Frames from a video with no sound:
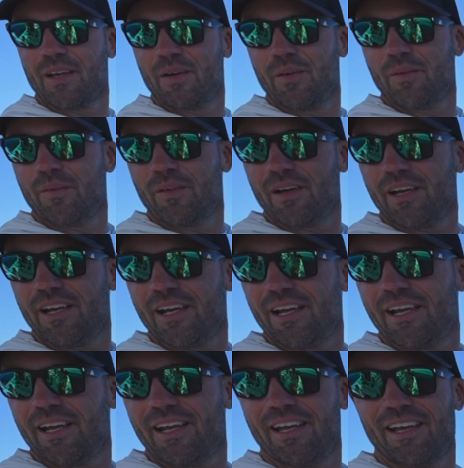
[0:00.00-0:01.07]

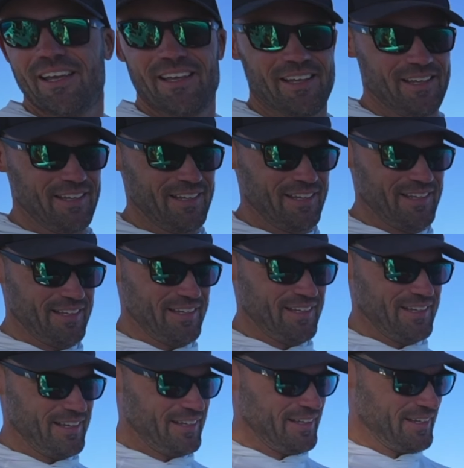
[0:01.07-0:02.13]
Way.
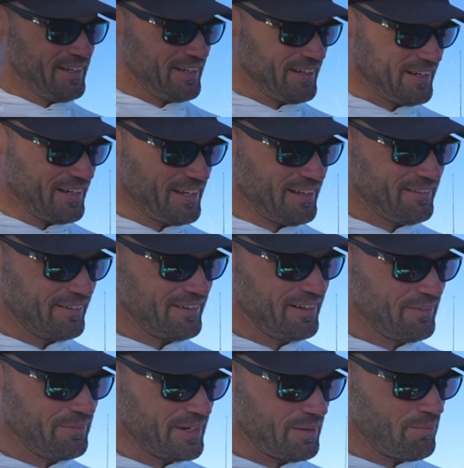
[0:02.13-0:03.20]
He's on
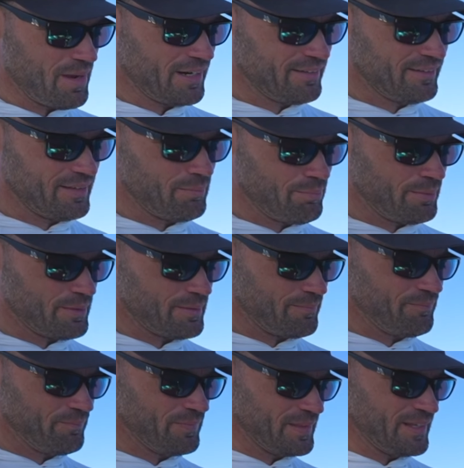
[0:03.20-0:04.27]
his way back to the bottom.
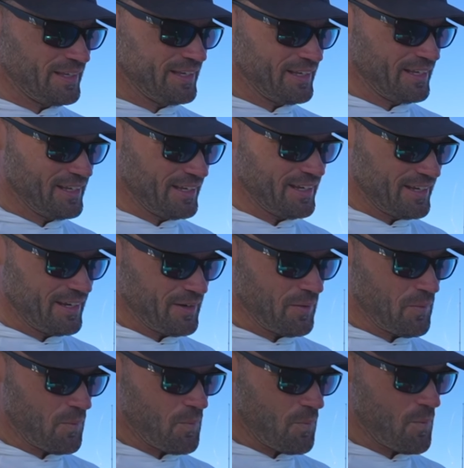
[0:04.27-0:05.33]

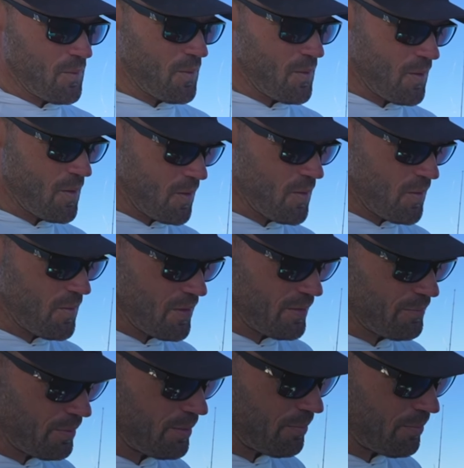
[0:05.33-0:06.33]
Whoa, whoa,